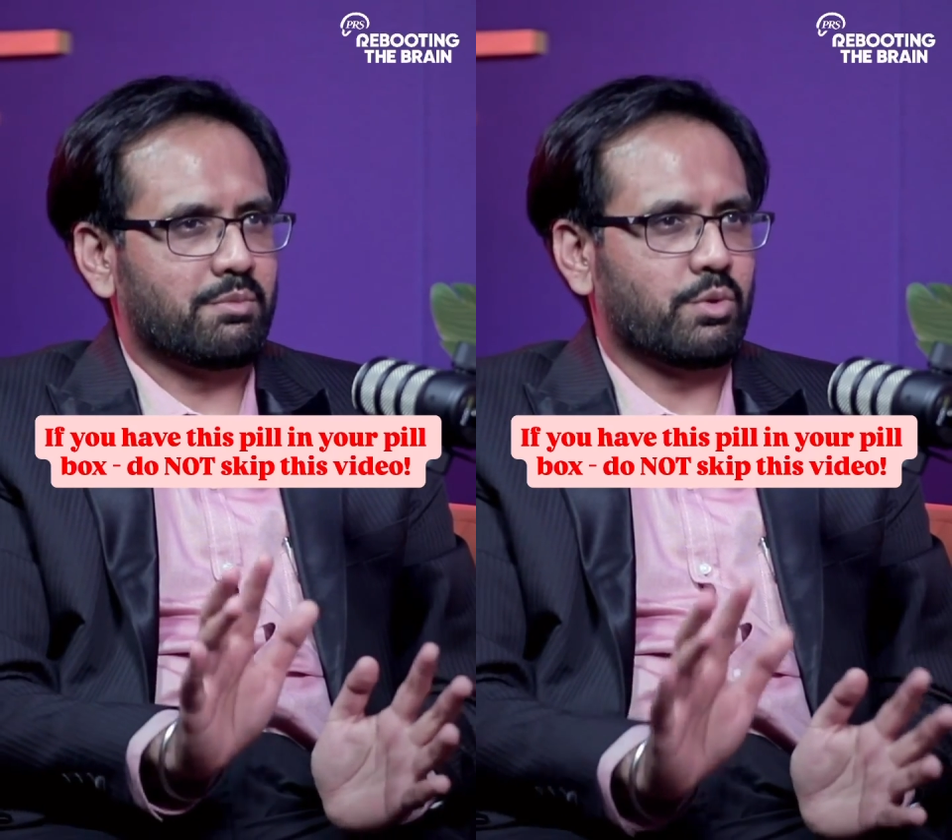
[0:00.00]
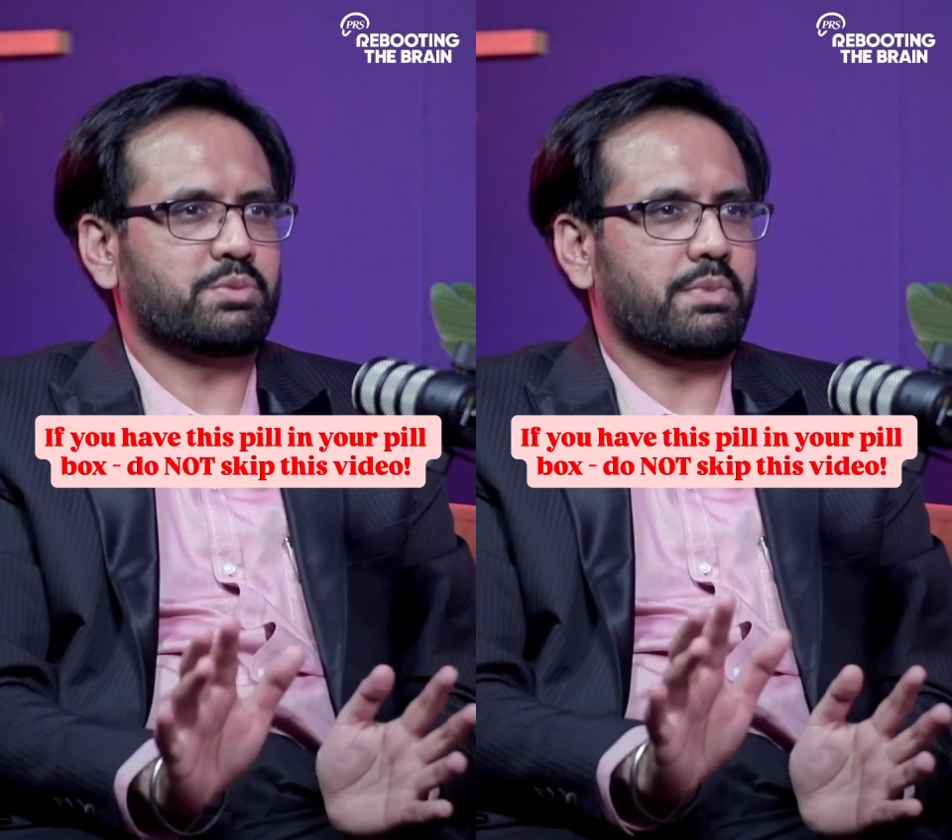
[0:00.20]

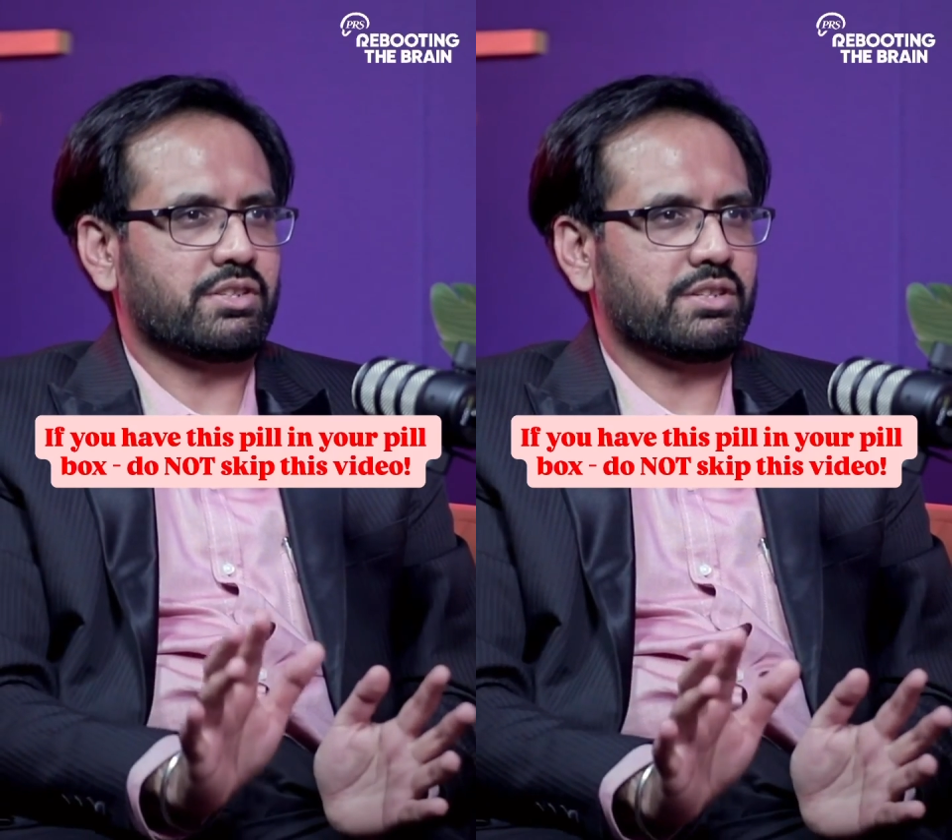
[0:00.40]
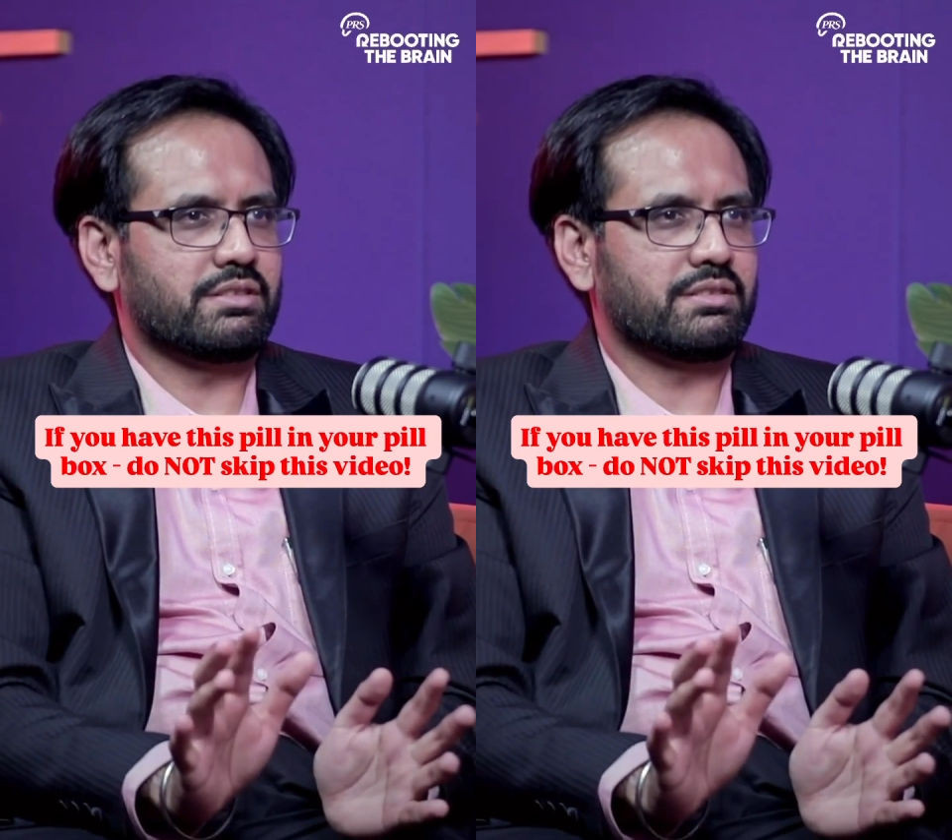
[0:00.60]
most
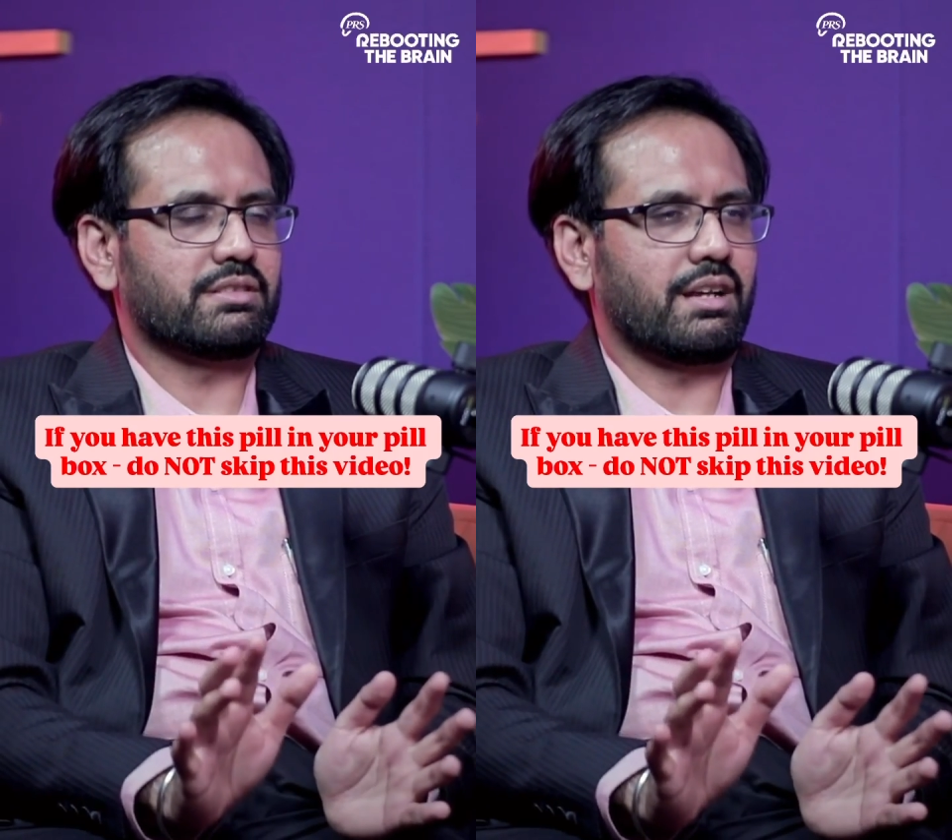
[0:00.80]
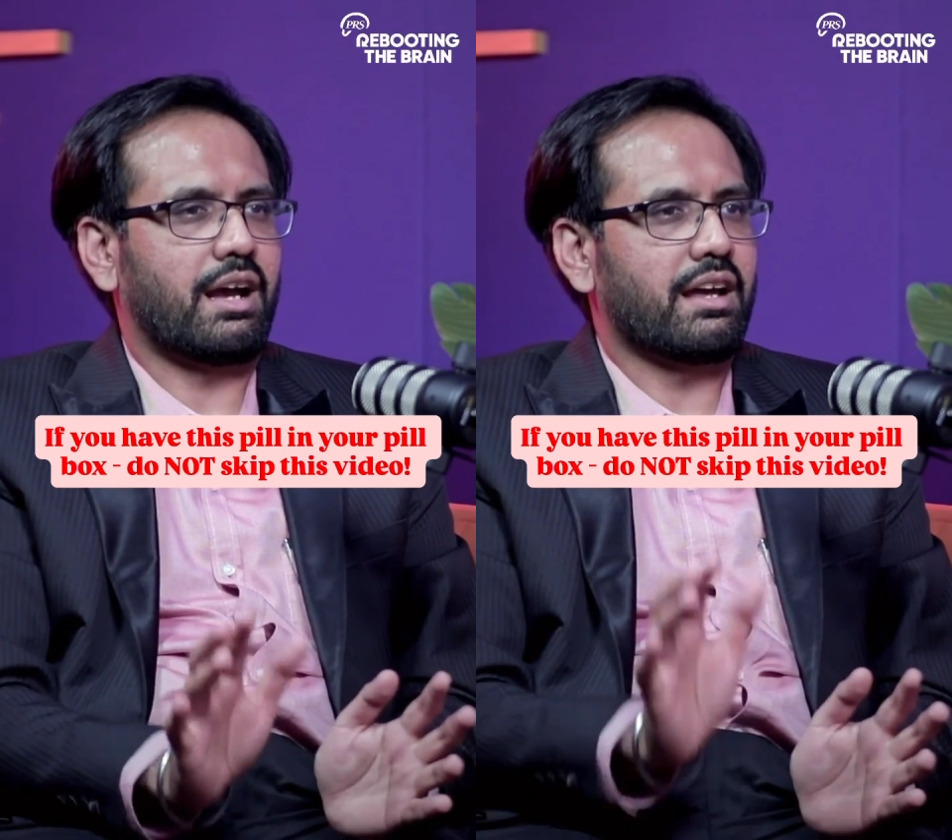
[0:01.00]

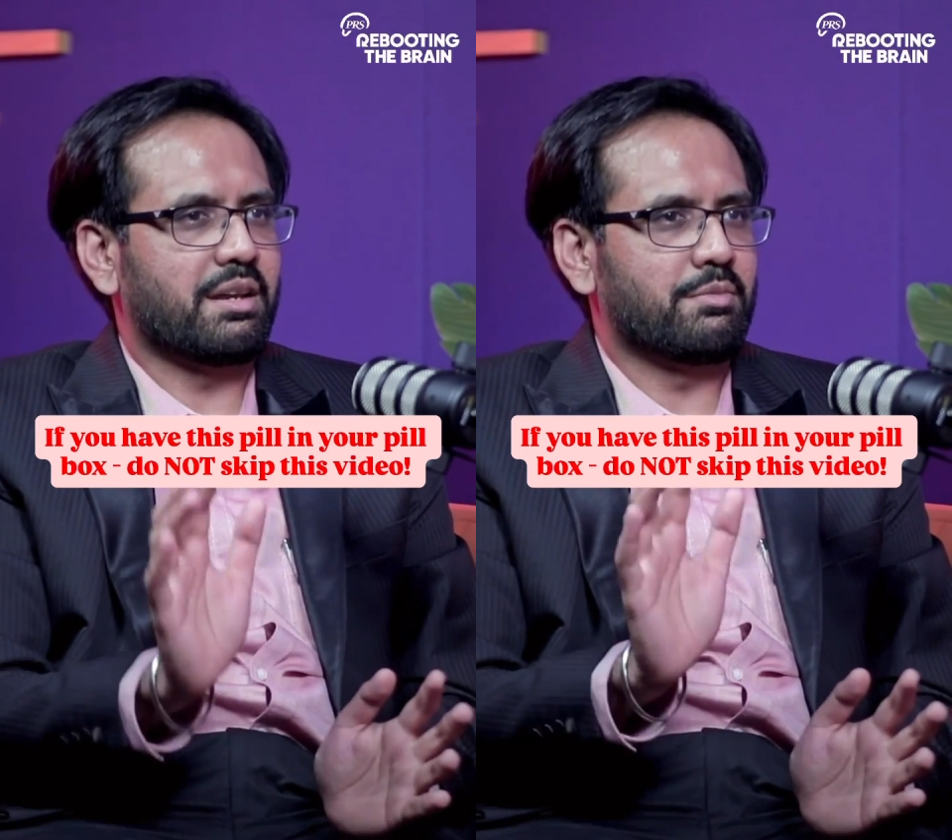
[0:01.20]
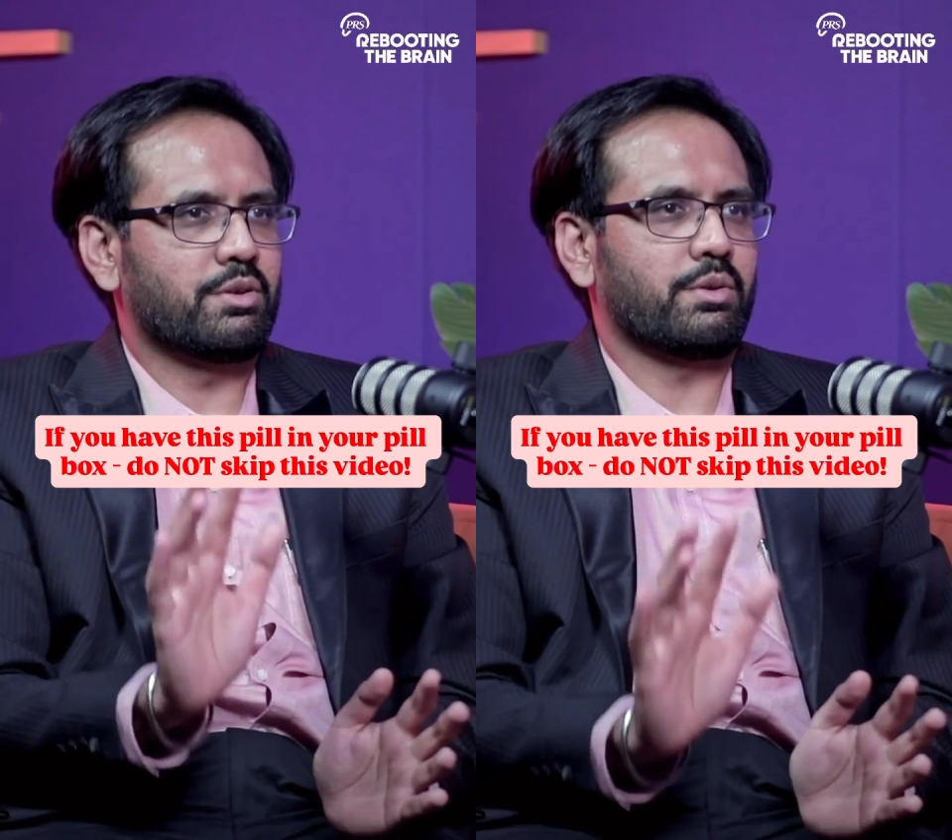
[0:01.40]
patients are able